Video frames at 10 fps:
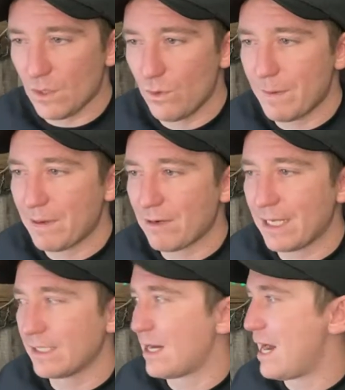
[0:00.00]
When am I
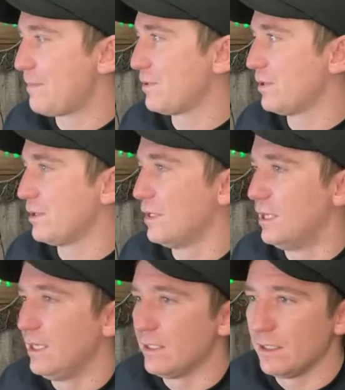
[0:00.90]
running copper?
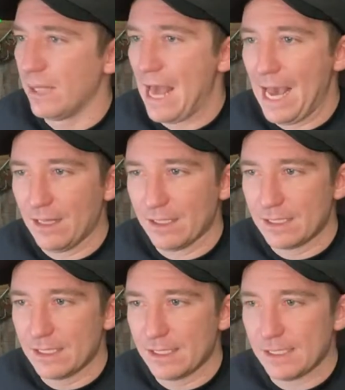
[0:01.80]
Alex
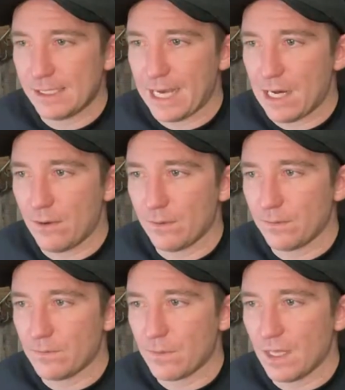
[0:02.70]
is in town
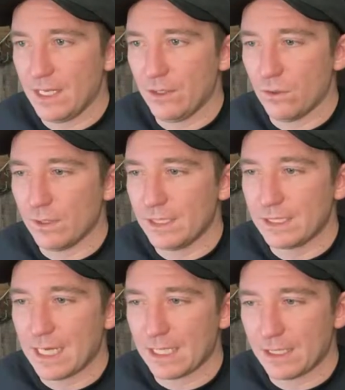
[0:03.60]
and he only's
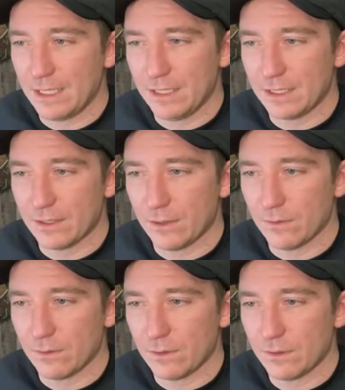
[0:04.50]
got
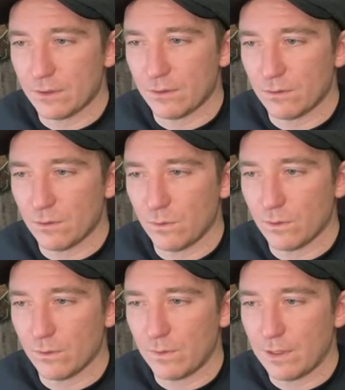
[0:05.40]
Keystone. So
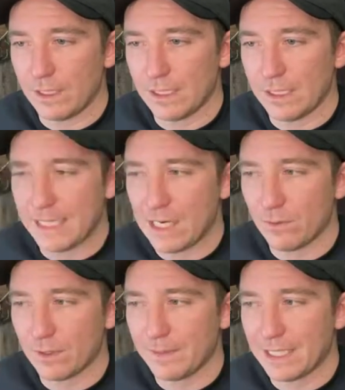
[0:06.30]
while he's in town,
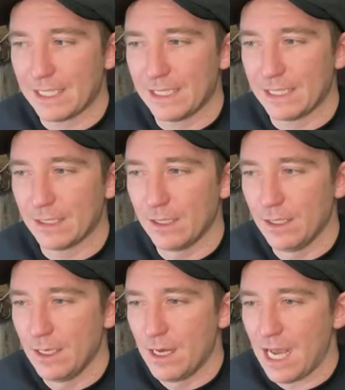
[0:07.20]
we're gonna be kind of hitting.
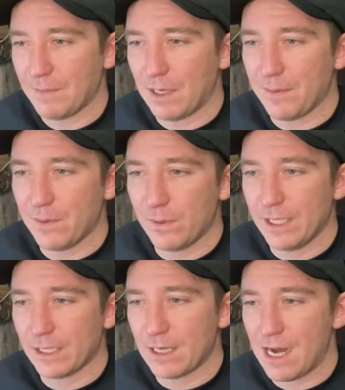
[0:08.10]
I probably won't
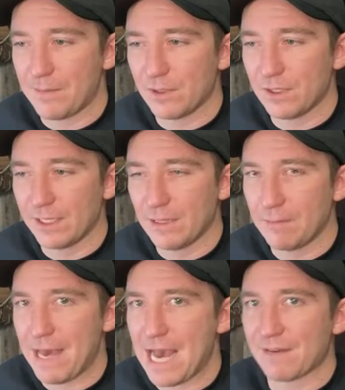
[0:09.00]
hit copper till I get
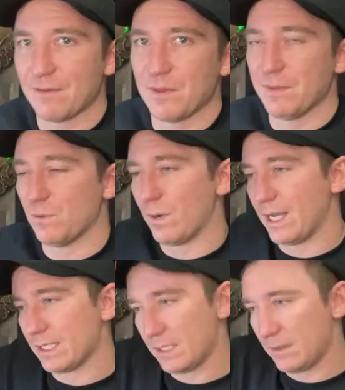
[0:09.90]
back from the
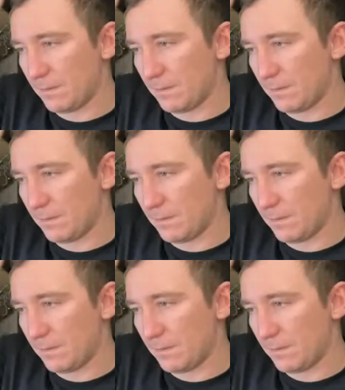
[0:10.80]
Midwest.